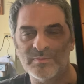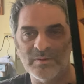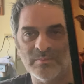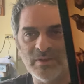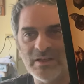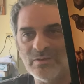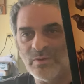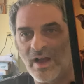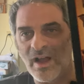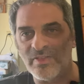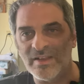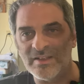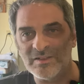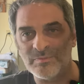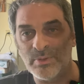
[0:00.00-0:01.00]
But meanwhile,
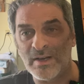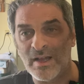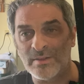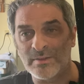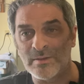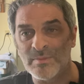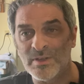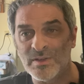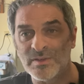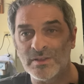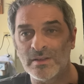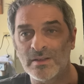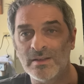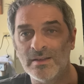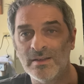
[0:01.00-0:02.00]
they just put out their
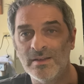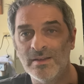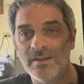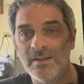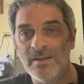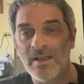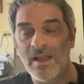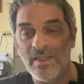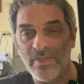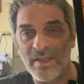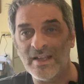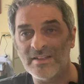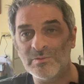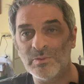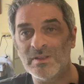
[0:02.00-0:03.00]
music. And
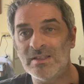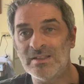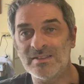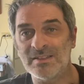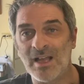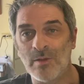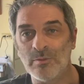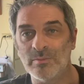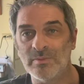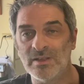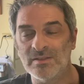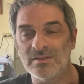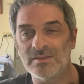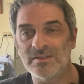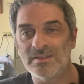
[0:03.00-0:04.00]
that's what this album
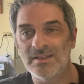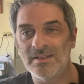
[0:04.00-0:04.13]
is.